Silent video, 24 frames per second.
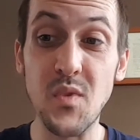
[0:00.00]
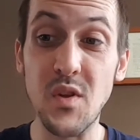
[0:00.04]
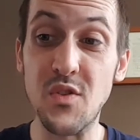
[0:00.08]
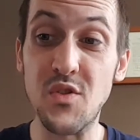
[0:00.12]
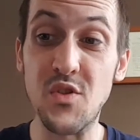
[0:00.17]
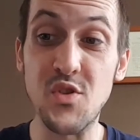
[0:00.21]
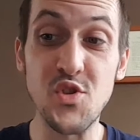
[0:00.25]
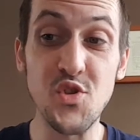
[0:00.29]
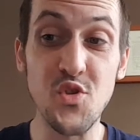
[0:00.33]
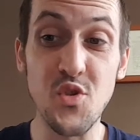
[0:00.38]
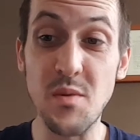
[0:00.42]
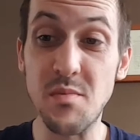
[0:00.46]

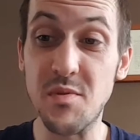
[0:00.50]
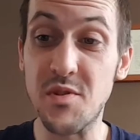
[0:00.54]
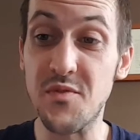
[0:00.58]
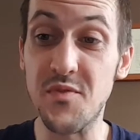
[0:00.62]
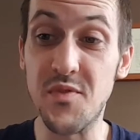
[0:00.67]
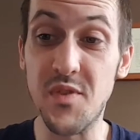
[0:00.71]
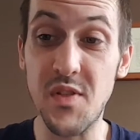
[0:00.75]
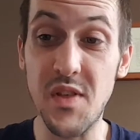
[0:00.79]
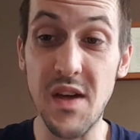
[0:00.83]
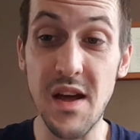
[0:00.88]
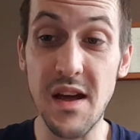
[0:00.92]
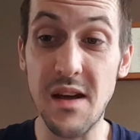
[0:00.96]
Description
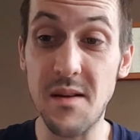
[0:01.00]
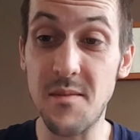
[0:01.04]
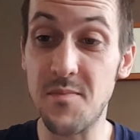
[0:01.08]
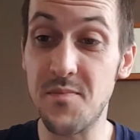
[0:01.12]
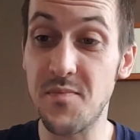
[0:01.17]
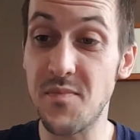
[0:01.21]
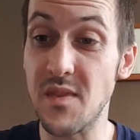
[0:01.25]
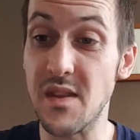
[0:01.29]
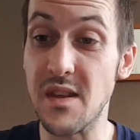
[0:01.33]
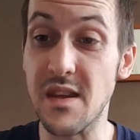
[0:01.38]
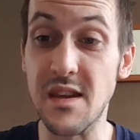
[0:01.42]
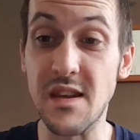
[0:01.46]
for that
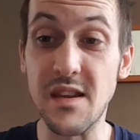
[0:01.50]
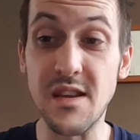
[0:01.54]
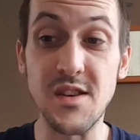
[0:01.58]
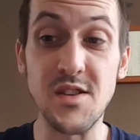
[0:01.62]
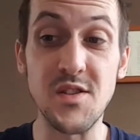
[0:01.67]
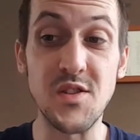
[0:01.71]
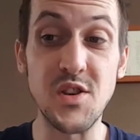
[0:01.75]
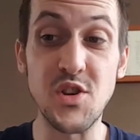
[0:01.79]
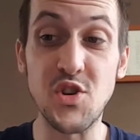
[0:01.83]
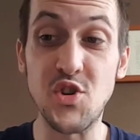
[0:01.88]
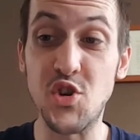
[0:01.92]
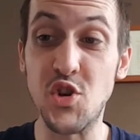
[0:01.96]
is:
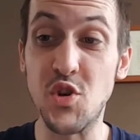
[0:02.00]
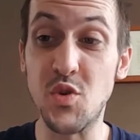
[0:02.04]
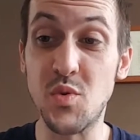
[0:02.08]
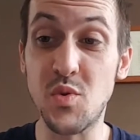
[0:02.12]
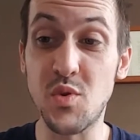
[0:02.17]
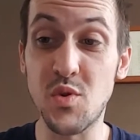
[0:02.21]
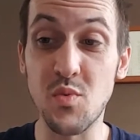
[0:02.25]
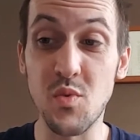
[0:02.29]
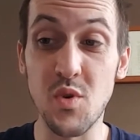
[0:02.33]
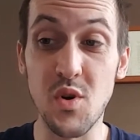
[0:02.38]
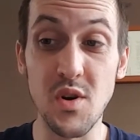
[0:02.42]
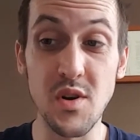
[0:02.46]
this
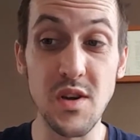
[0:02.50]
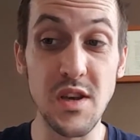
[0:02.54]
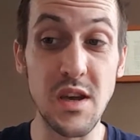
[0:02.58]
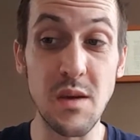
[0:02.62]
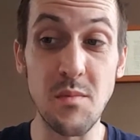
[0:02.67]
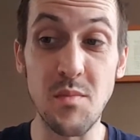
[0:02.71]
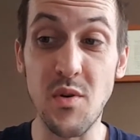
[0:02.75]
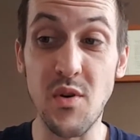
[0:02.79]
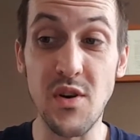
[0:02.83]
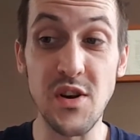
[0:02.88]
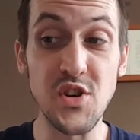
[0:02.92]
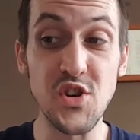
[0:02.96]
juice will
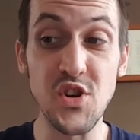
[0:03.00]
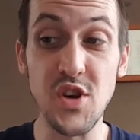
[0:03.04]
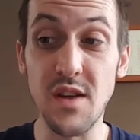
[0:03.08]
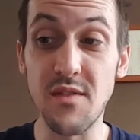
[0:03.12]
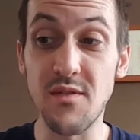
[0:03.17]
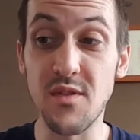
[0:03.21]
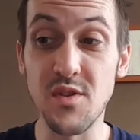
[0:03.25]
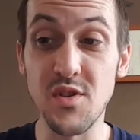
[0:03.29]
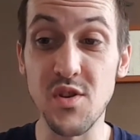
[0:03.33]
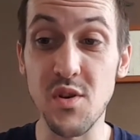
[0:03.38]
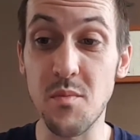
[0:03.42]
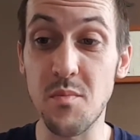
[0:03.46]
keep your energy
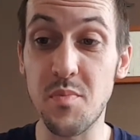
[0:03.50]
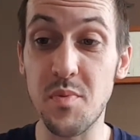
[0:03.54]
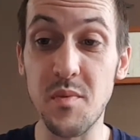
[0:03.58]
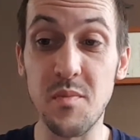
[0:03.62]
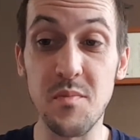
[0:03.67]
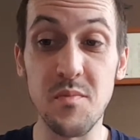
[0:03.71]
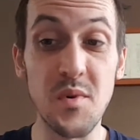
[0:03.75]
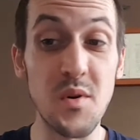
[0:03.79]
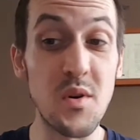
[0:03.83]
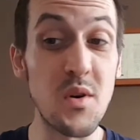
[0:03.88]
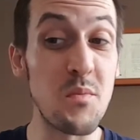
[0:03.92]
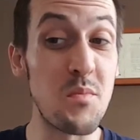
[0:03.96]
levels up,
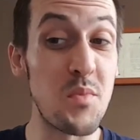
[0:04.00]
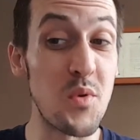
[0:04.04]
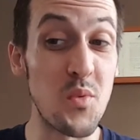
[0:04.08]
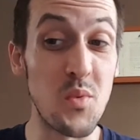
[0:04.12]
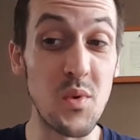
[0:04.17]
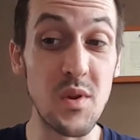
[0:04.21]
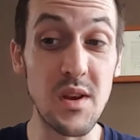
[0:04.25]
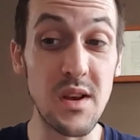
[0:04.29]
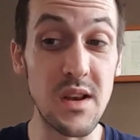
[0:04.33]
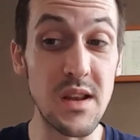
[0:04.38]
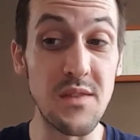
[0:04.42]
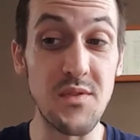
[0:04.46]
but
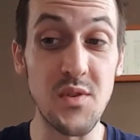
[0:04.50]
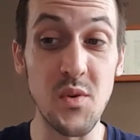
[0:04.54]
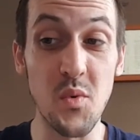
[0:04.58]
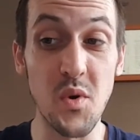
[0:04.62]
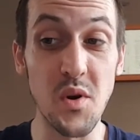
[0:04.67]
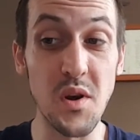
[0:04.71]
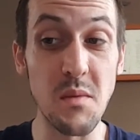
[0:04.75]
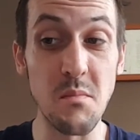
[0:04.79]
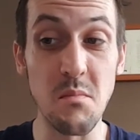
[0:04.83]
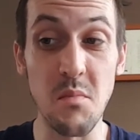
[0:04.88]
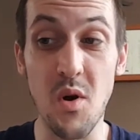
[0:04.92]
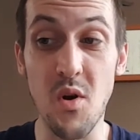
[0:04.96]
will leave you
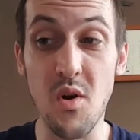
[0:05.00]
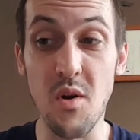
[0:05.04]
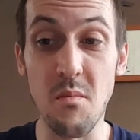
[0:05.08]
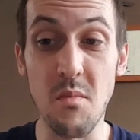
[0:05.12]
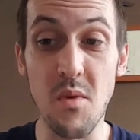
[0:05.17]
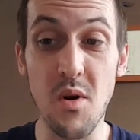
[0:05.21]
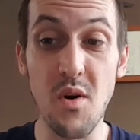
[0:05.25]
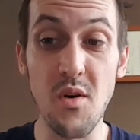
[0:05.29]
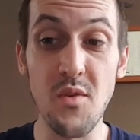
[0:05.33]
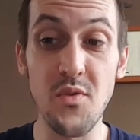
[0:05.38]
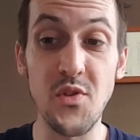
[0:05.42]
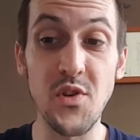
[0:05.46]
wanting more and
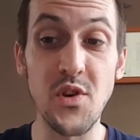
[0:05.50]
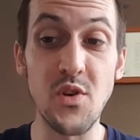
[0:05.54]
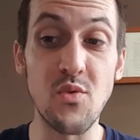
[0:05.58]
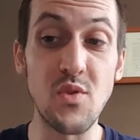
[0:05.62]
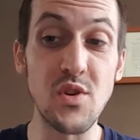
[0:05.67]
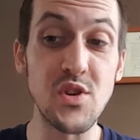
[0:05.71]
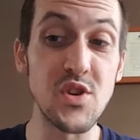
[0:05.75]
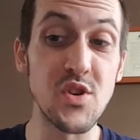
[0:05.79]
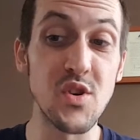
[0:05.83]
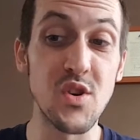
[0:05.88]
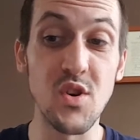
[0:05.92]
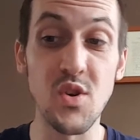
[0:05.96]
more. The
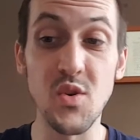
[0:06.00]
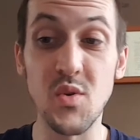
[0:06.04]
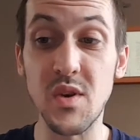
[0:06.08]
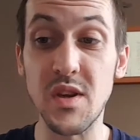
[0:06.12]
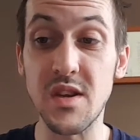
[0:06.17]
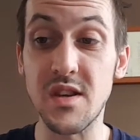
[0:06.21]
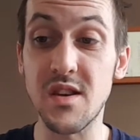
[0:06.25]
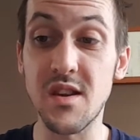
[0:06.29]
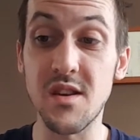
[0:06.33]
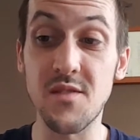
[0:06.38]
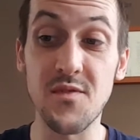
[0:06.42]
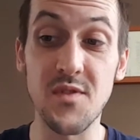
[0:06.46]
original
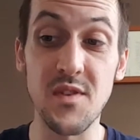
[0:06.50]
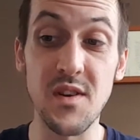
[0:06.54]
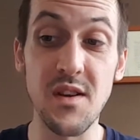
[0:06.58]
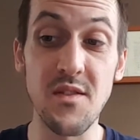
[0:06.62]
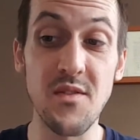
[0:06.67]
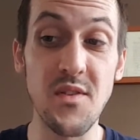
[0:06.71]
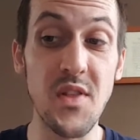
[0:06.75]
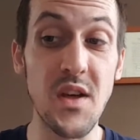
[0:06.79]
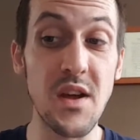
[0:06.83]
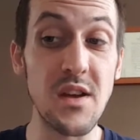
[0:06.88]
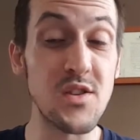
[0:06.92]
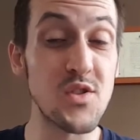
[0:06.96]
Lucozade
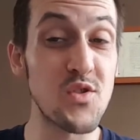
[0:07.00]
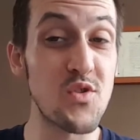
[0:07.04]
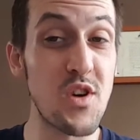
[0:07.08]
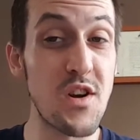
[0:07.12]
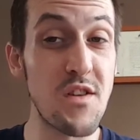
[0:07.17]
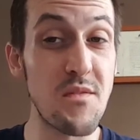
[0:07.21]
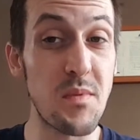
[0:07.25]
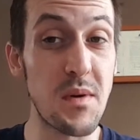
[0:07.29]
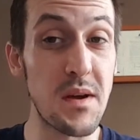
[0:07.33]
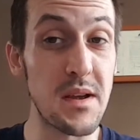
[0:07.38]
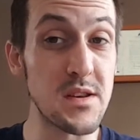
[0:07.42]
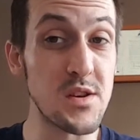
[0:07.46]
flavour that is
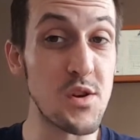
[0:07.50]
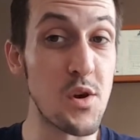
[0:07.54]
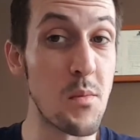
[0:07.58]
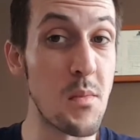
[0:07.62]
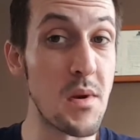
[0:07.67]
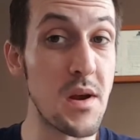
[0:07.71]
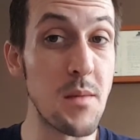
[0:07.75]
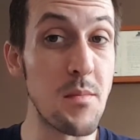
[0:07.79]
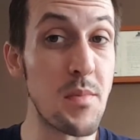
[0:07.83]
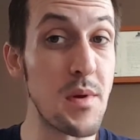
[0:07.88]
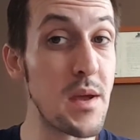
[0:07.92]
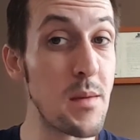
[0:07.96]
craved by so
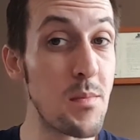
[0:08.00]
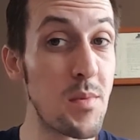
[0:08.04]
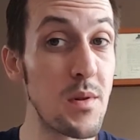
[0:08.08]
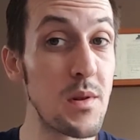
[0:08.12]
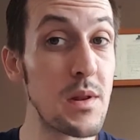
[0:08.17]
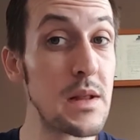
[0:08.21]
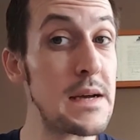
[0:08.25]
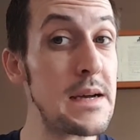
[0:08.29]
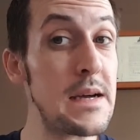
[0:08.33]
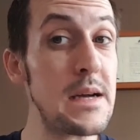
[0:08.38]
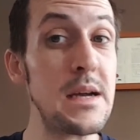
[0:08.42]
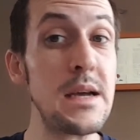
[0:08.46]
many
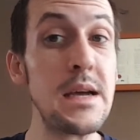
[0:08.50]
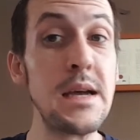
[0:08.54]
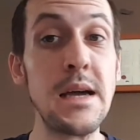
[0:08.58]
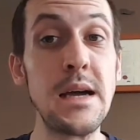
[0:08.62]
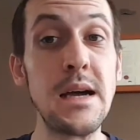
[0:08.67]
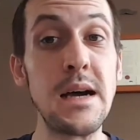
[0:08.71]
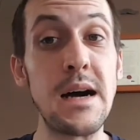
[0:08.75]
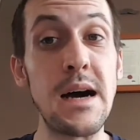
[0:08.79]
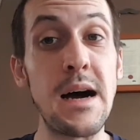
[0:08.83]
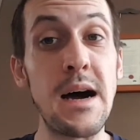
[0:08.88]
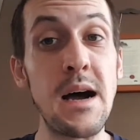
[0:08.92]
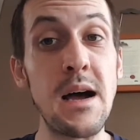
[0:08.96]
people.
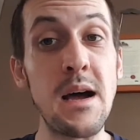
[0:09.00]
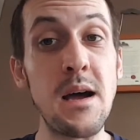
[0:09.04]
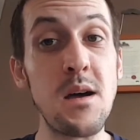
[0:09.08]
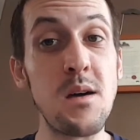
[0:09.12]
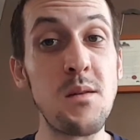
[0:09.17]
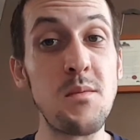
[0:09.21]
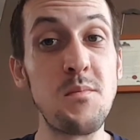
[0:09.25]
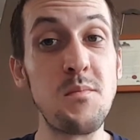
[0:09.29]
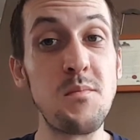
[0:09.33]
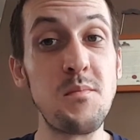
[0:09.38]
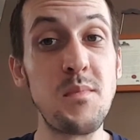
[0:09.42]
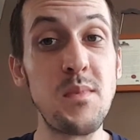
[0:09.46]

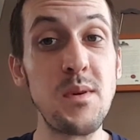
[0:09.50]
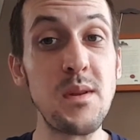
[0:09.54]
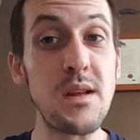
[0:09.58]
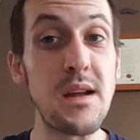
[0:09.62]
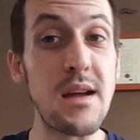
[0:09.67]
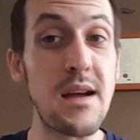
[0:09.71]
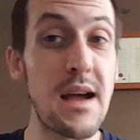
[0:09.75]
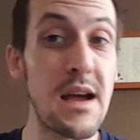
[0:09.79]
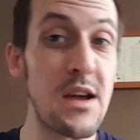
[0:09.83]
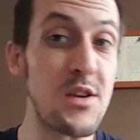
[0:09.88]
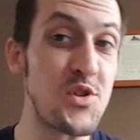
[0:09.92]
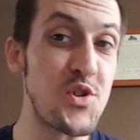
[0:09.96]

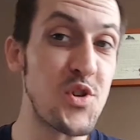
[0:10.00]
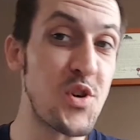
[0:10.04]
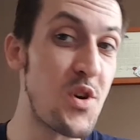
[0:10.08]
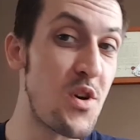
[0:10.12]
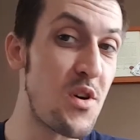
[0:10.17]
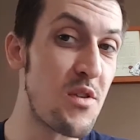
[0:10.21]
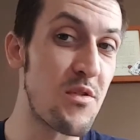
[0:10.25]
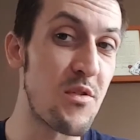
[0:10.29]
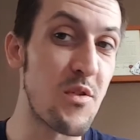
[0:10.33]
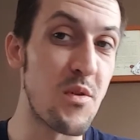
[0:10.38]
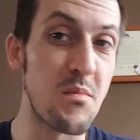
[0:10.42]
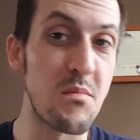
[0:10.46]
As you
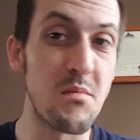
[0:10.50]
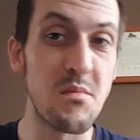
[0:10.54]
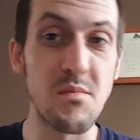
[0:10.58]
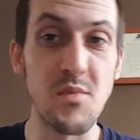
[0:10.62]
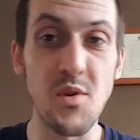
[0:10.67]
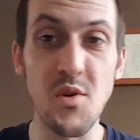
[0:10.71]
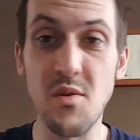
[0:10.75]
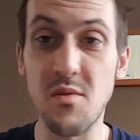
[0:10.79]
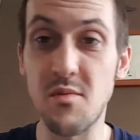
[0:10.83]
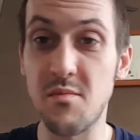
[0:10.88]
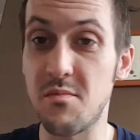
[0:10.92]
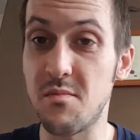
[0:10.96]
know from
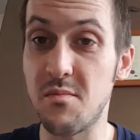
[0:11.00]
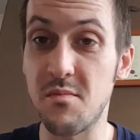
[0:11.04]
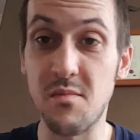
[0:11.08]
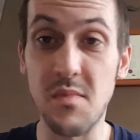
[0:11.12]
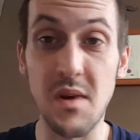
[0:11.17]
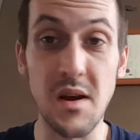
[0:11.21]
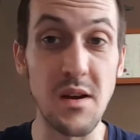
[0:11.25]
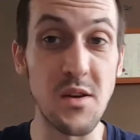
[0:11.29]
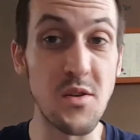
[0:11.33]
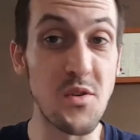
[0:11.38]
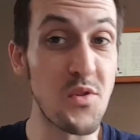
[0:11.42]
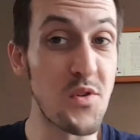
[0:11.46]

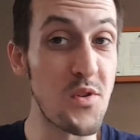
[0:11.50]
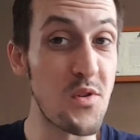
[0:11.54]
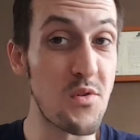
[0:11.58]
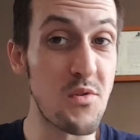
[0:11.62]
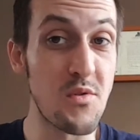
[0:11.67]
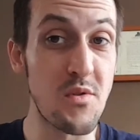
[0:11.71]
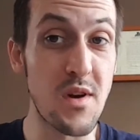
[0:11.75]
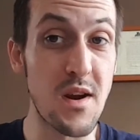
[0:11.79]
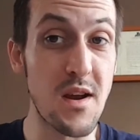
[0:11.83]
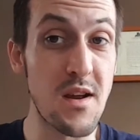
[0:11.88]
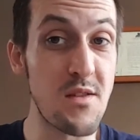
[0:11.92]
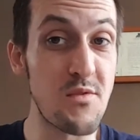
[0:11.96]
my
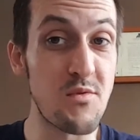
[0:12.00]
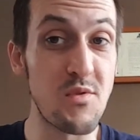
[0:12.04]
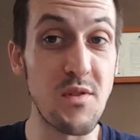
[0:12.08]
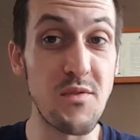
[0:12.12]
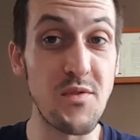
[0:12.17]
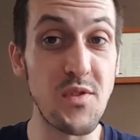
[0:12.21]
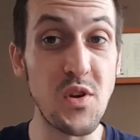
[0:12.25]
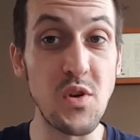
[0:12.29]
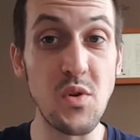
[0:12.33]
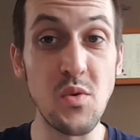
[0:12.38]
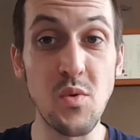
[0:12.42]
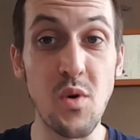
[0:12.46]
other
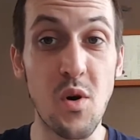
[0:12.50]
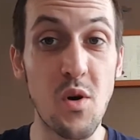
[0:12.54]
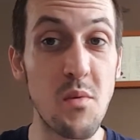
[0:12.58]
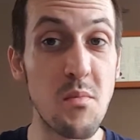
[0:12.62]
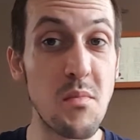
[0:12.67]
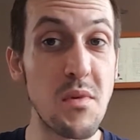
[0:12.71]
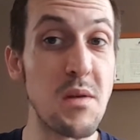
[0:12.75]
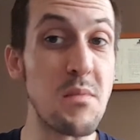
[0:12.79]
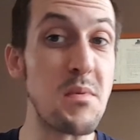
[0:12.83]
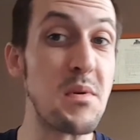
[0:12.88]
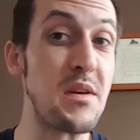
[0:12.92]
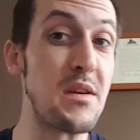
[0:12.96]
review, or
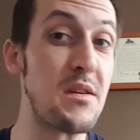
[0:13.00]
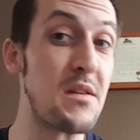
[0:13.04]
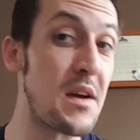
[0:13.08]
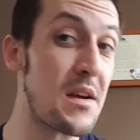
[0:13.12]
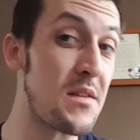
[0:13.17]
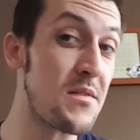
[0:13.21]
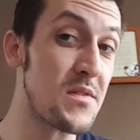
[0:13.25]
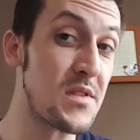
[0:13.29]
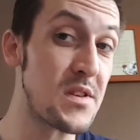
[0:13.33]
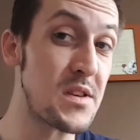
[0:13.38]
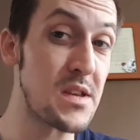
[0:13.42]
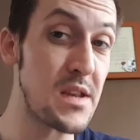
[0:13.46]
maybe you
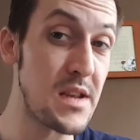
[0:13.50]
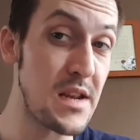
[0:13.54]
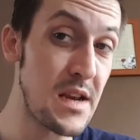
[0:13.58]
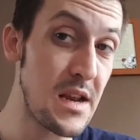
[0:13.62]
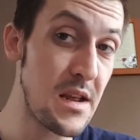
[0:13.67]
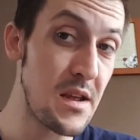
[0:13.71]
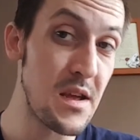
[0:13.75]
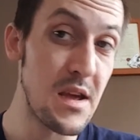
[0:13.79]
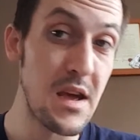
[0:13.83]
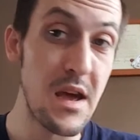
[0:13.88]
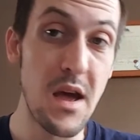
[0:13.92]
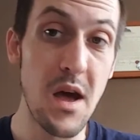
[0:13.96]
haven't seen
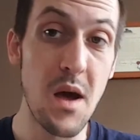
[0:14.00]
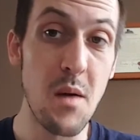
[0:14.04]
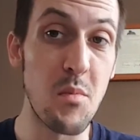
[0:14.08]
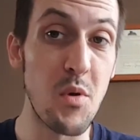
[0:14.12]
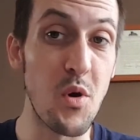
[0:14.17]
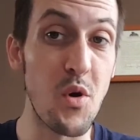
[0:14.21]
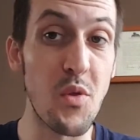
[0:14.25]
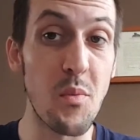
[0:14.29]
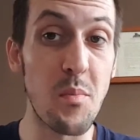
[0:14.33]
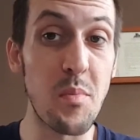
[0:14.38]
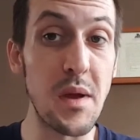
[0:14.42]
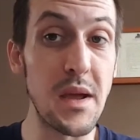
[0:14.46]
it,
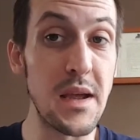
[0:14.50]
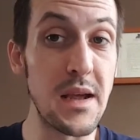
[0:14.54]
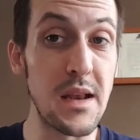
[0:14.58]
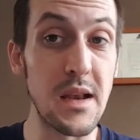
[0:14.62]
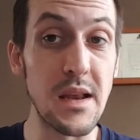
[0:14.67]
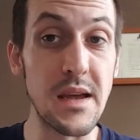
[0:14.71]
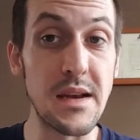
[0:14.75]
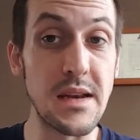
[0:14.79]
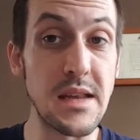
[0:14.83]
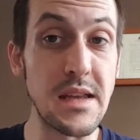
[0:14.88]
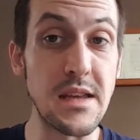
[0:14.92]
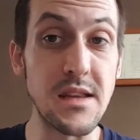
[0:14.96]
but the Pink
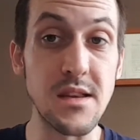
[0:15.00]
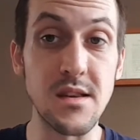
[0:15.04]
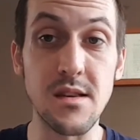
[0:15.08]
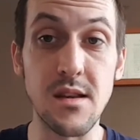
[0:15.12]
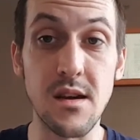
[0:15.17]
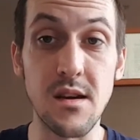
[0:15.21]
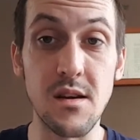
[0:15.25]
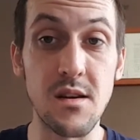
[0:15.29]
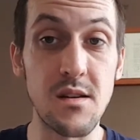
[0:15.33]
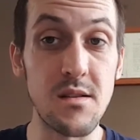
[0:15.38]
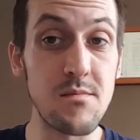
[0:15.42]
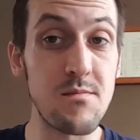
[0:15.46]
Lady is
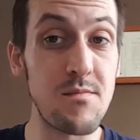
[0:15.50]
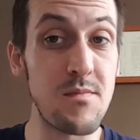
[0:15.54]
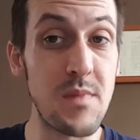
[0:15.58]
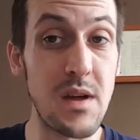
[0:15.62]
a